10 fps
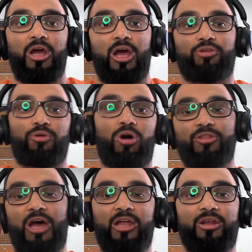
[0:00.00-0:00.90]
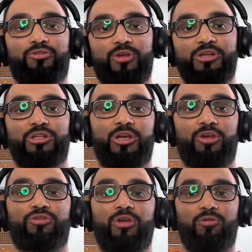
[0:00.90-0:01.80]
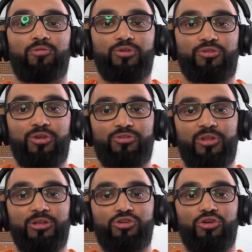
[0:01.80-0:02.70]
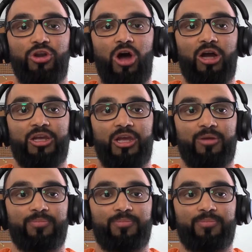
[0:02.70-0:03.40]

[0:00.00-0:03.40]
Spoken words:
And so all that essentially is resistant to knocking.